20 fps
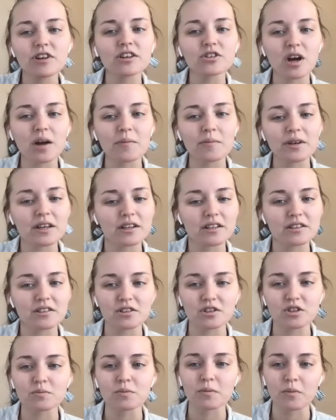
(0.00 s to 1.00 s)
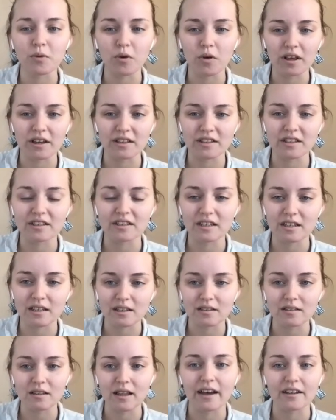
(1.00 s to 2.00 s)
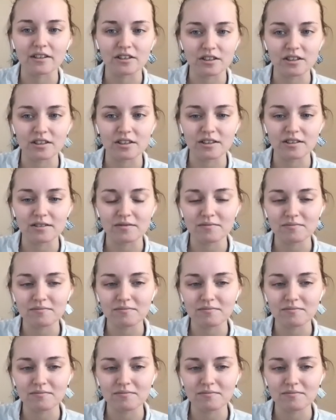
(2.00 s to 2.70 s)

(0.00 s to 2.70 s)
dropping it at the Super Bowl like they did last year.